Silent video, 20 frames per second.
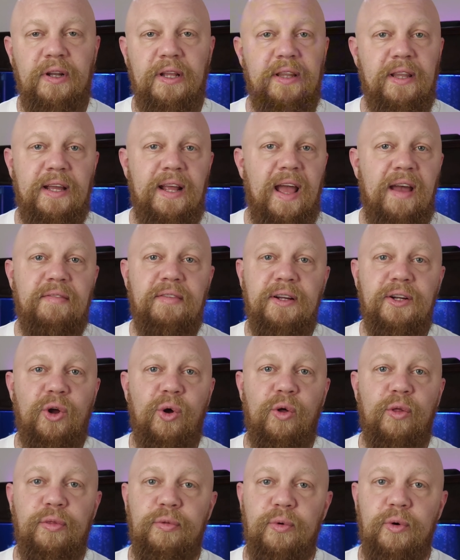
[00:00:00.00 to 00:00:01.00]
and they haven't
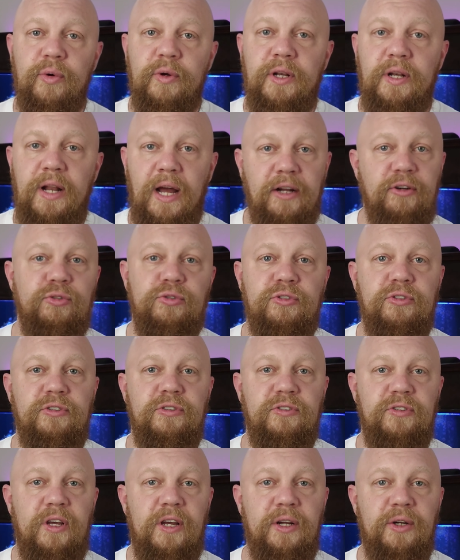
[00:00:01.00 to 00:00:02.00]
gone through a
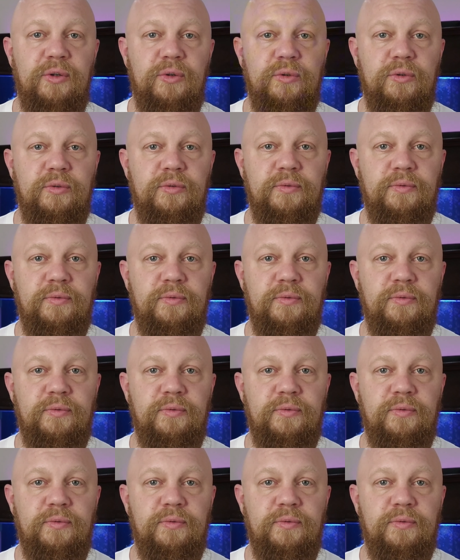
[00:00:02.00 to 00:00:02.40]
nitrogen cycle,